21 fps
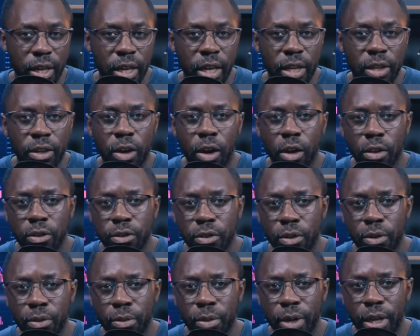They also
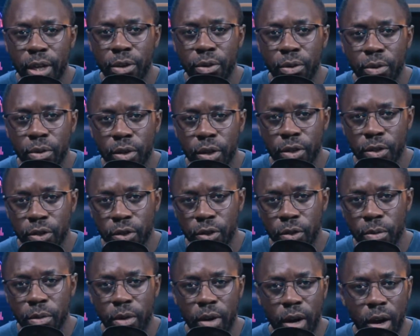create new
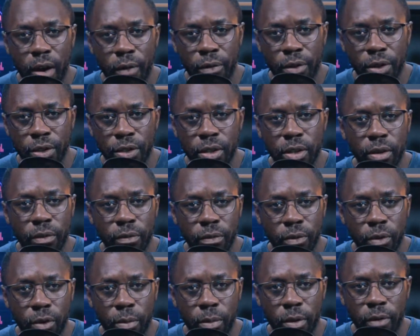consumer offerings in the
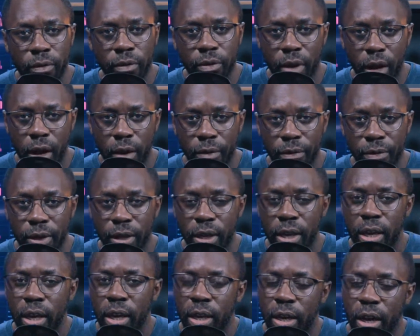form of coffee
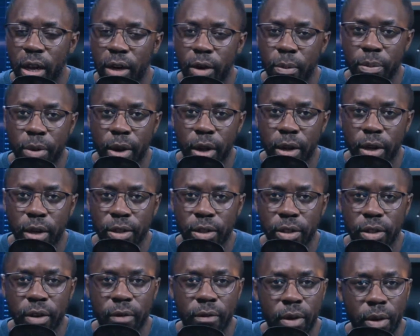and other products
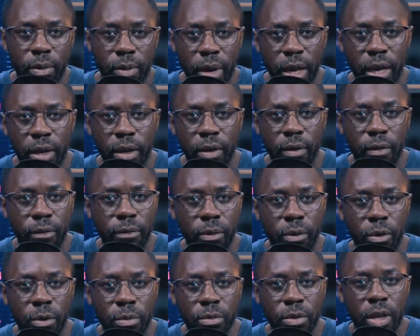in a variety of
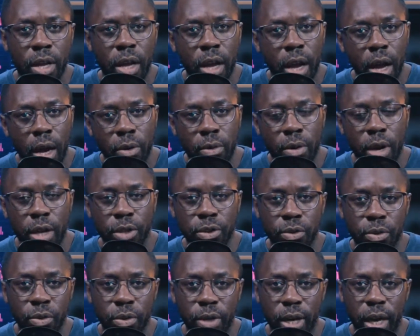forms across
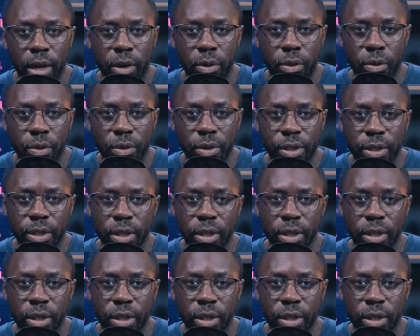new categories.